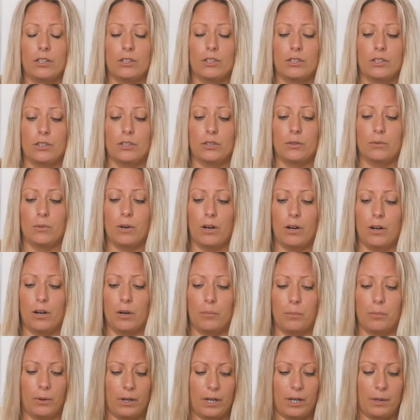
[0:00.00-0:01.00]
you
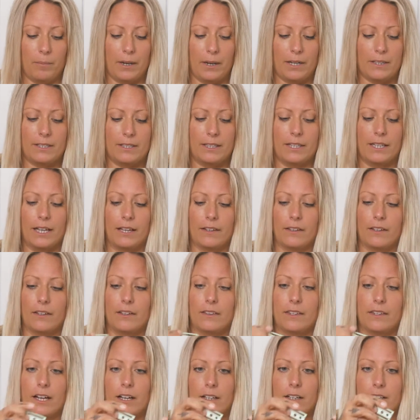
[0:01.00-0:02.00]
are putting it back
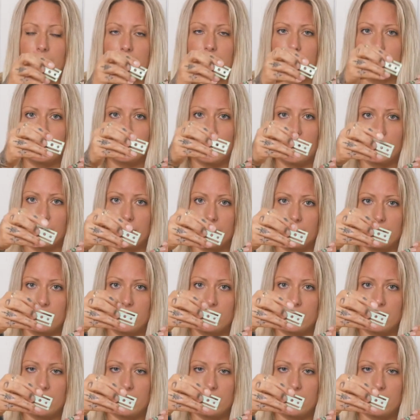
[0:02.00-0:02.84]
together, that jagged